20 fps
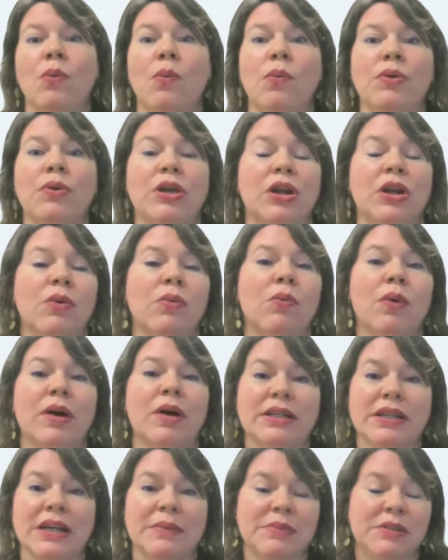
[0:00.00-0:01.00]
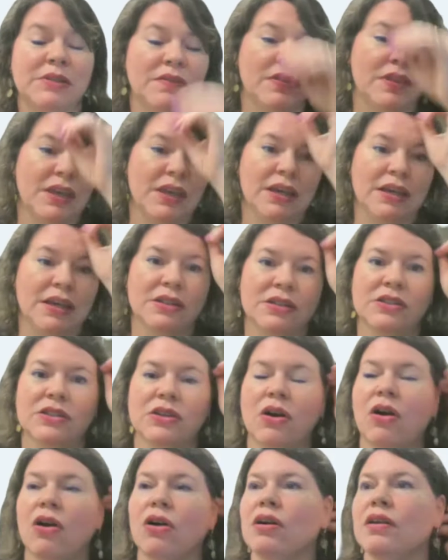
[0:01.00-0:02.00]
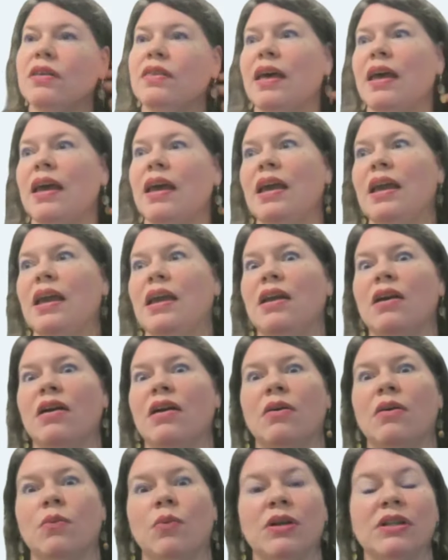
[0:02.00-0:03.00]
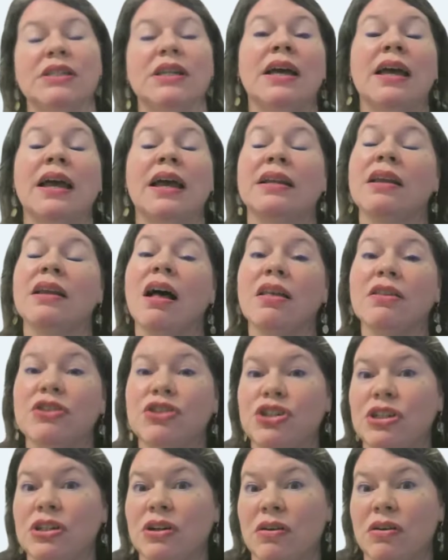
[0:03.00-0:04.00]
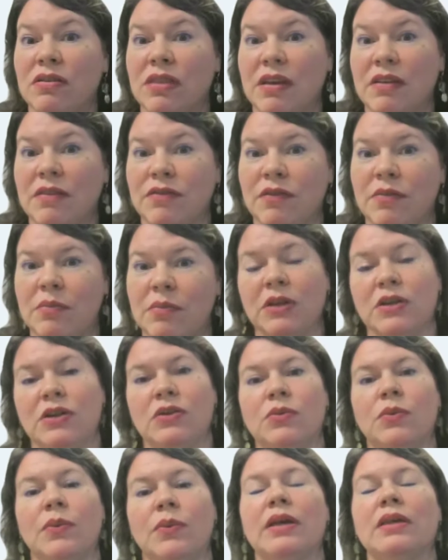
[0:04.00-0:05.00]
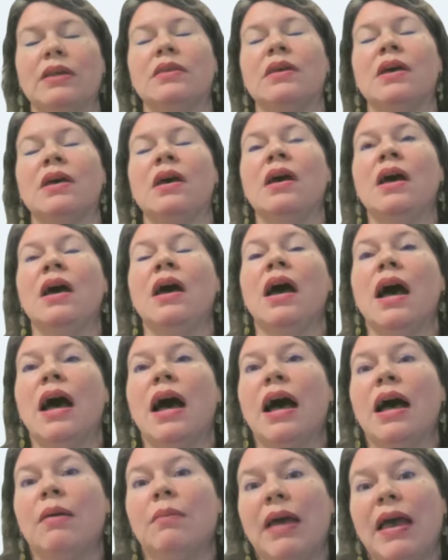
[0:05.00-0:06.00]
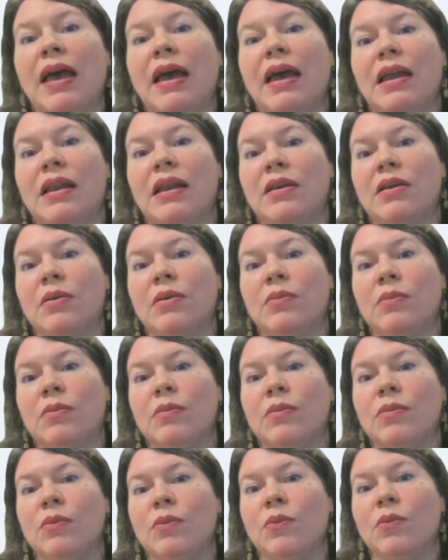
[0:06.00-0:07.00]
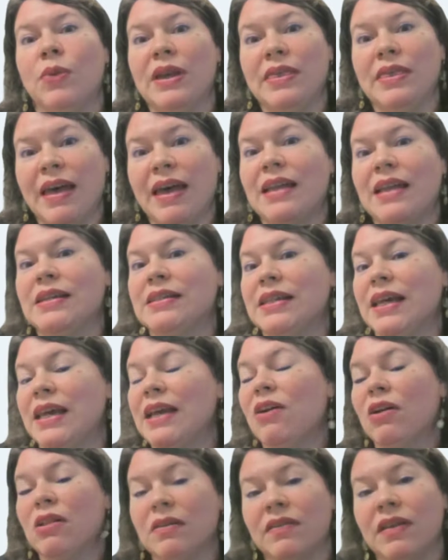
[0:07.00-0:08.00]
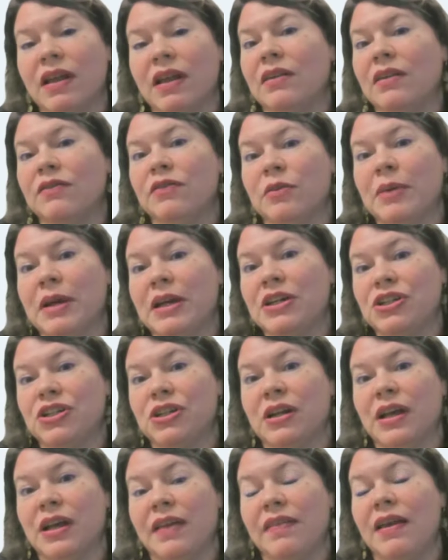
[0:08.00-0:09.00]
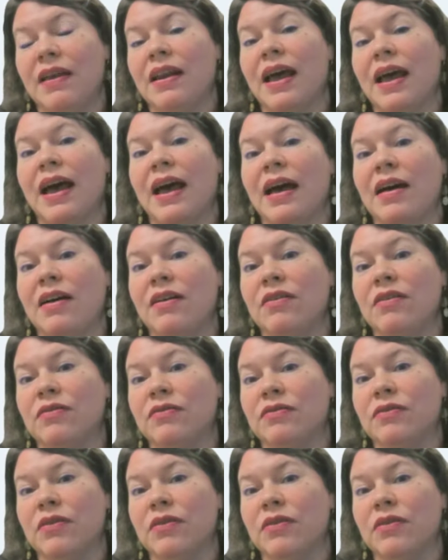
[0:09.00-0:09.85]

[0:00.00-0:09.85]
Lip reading: You know, what types of things are they, what technology are they familiar with? And we then take all of that information and then have